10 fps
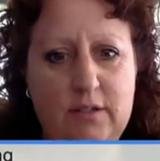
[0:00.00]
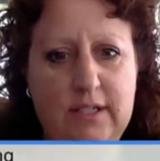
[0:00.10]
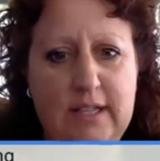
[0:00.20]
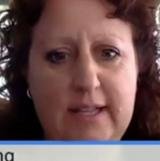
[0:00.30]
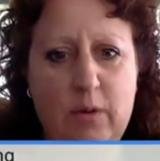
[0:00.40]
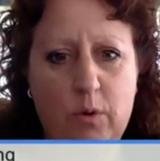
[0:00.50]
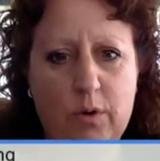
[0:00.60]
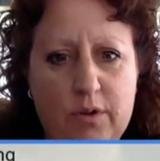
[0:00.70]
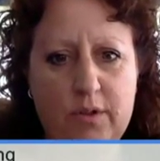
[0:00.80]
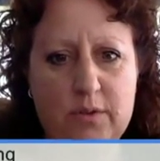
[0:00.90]
can they
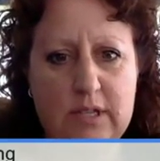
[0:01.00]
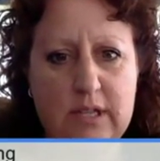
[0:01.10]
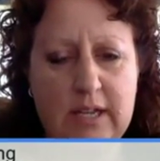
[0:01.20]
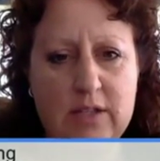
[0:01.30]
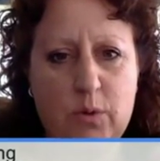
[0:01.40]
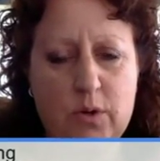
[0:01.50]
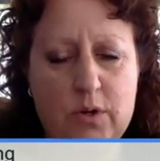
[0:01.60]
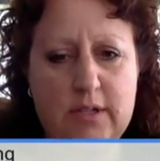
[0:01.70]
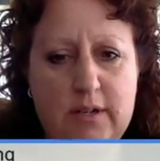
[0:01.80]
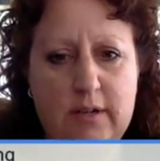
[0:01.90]
order those things, or
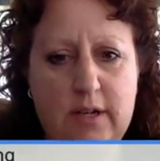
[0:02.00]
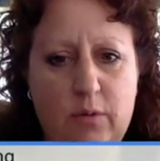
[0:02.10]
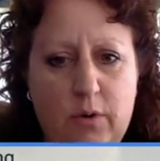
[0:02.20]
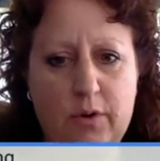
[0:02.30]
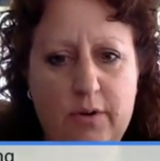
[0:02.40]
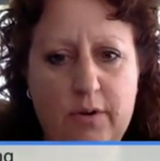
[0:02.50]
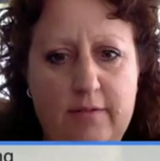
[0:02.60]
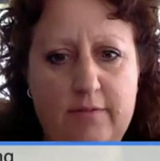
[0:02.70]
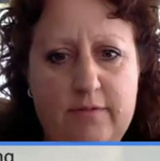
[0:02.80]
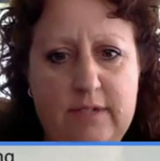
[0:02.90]
is it in order
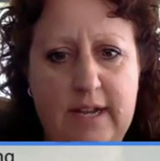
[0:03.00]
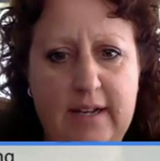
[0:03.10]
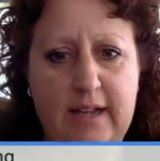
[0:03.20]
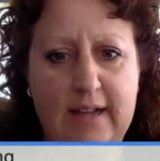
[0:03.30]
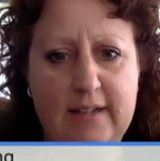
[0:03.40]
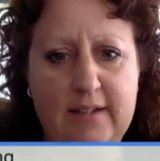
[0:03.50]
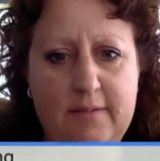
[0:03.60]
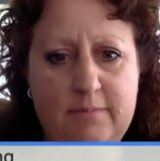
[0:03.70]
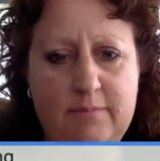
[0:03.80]
of date added?